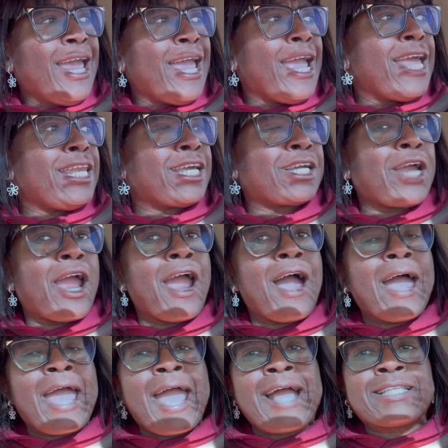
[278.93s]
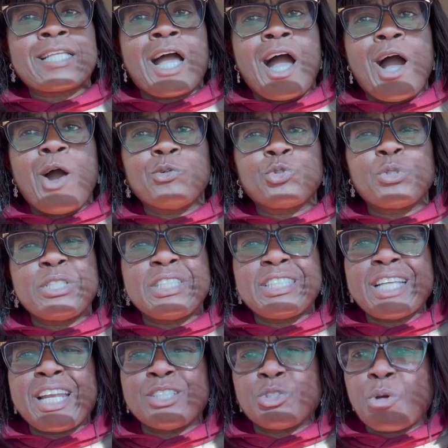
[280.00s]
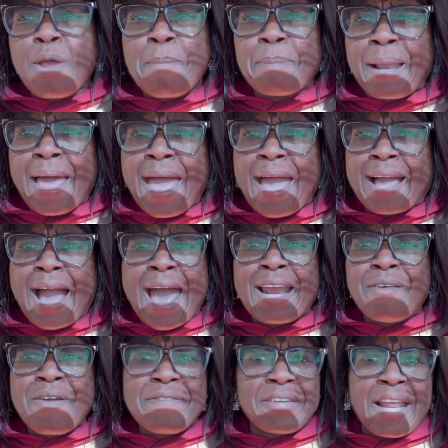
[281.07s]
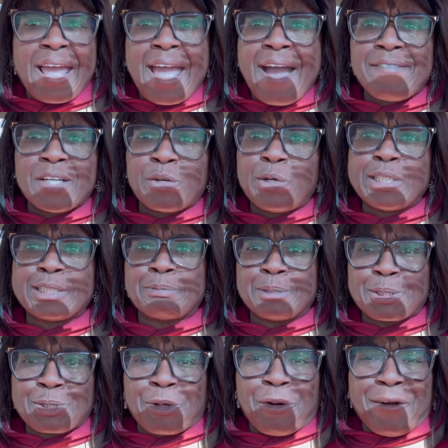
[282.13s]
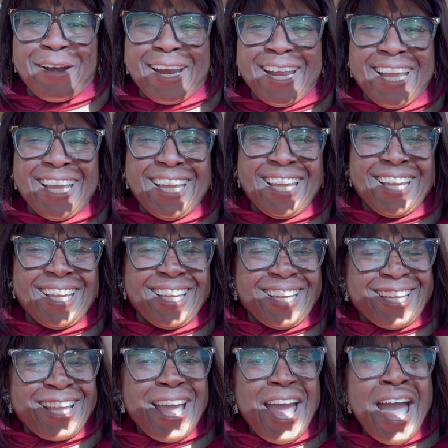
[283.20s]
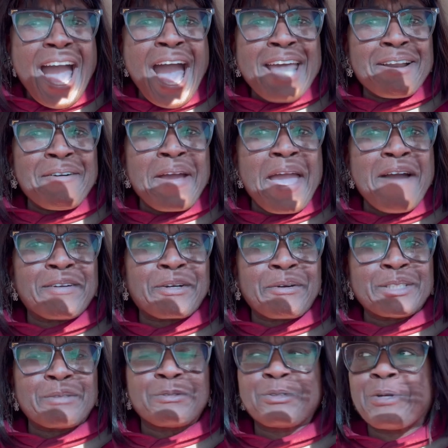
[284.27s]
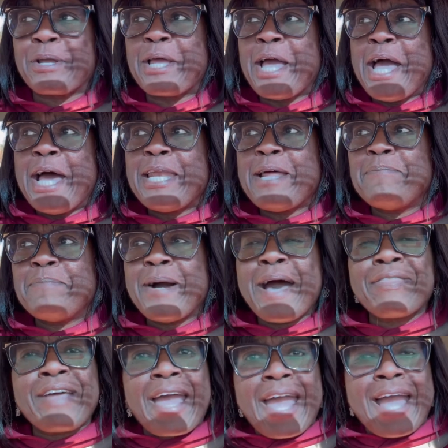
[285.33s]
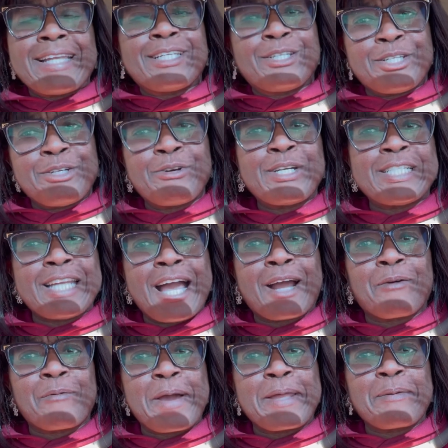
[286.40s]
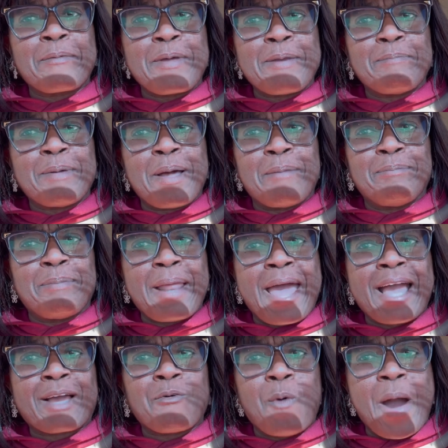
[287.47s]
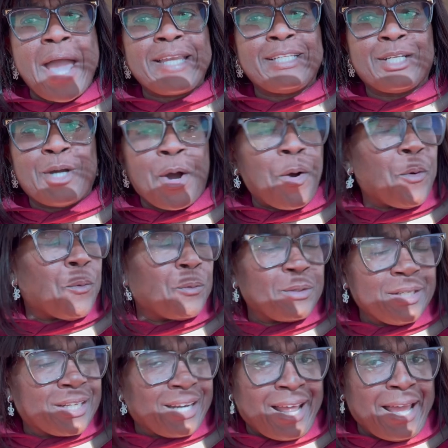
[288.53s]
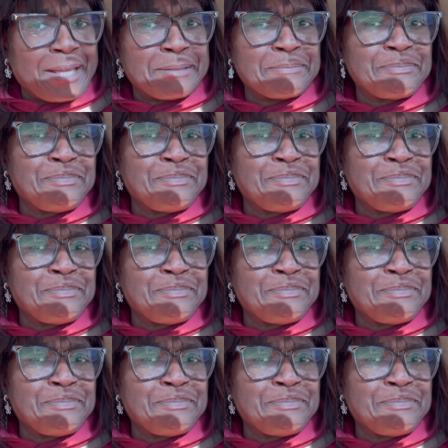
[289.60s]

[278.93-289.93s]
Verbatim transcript: And the girl had the whole tree. She said, the tree black. I don't even have a Christmas tree. I don't have a Christmas tree. The mother had the tree decorated in black, white, and gold, look like.